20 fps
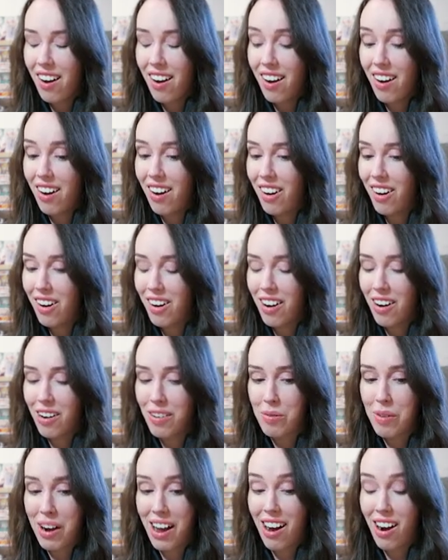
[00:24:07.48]
Oh,
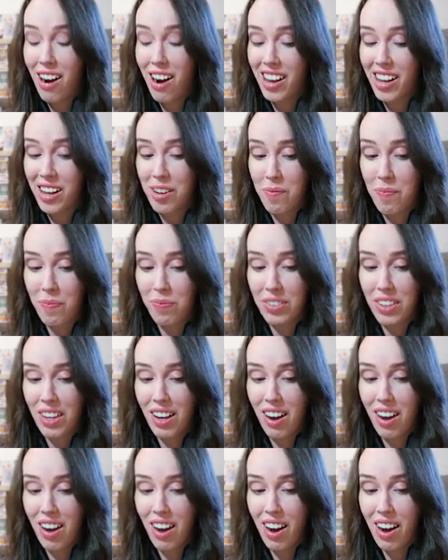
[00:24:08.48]
wow, I am
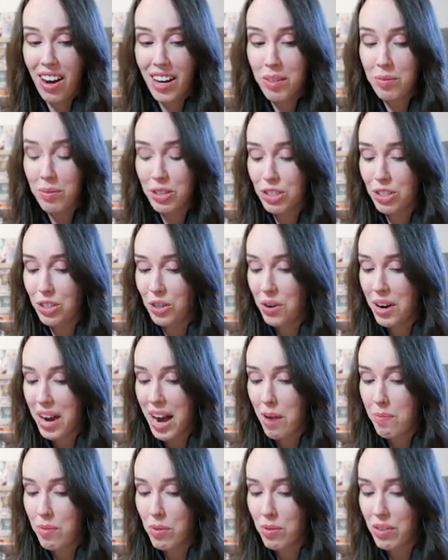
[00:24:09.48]
I am so
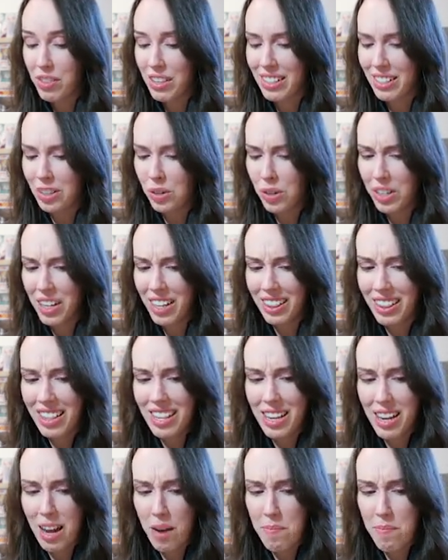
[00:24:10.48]
happy with this. Look at
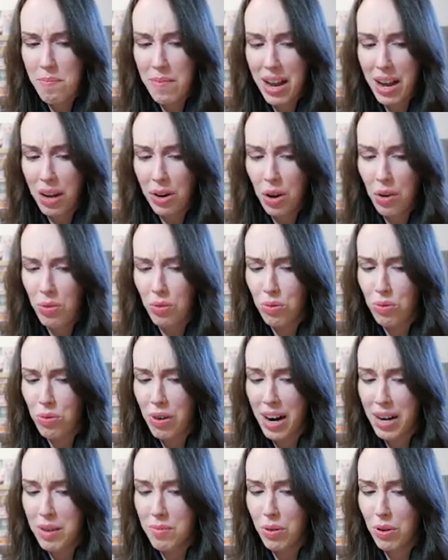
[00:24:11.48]
the amount of
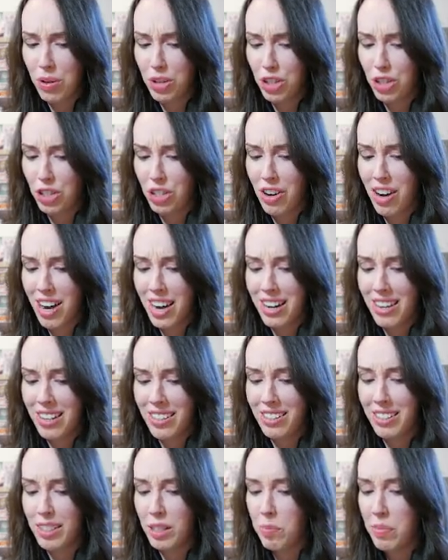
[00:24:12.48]
rainbow shine
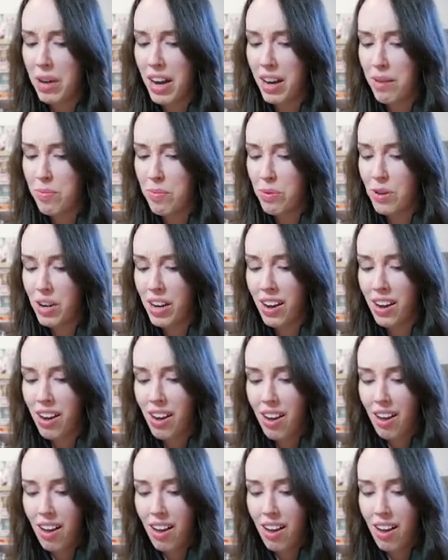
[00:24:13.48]
in this bad boy.